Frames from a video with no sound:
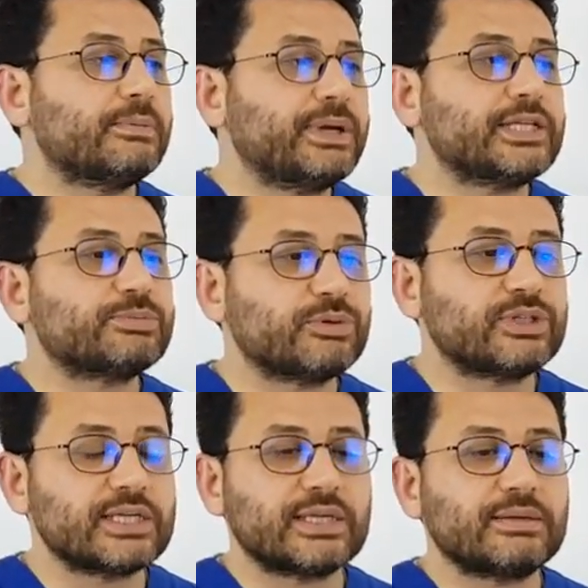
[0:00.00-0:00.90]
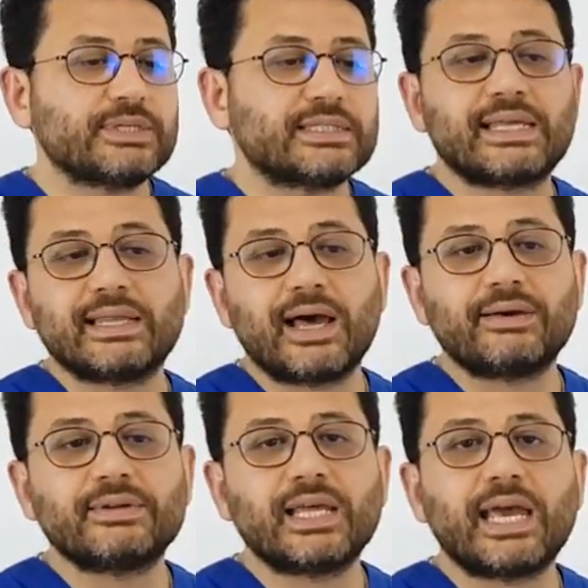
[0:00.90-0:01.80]
Penile prostheses
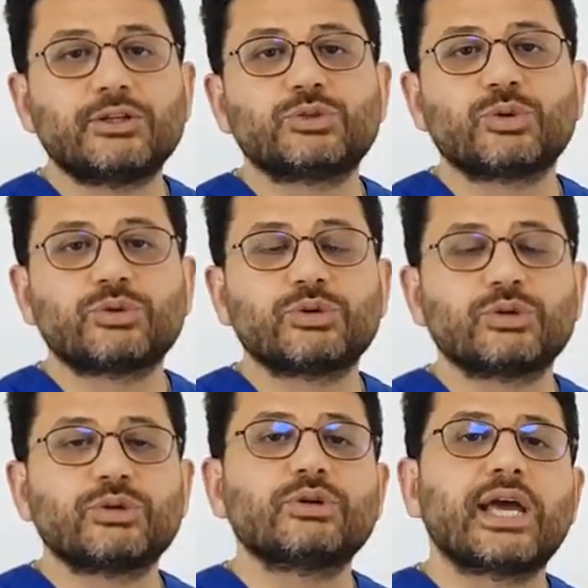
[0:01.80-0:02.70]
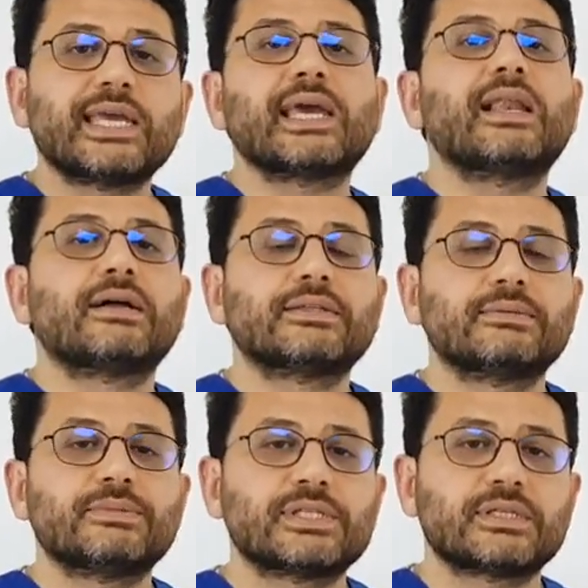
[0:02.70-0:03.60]
are one of the treatment steps that we get the
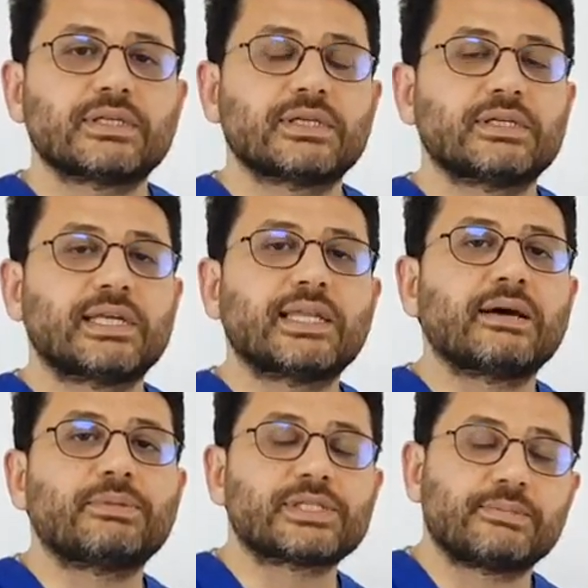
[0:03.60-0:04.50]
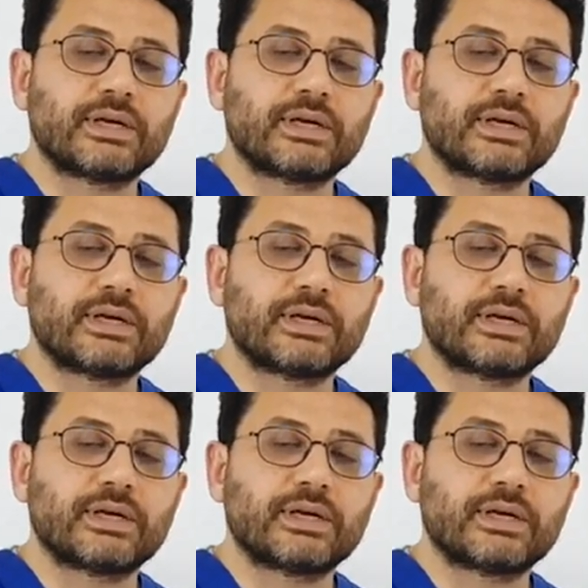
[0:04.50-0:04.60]
most obstacles in treatment.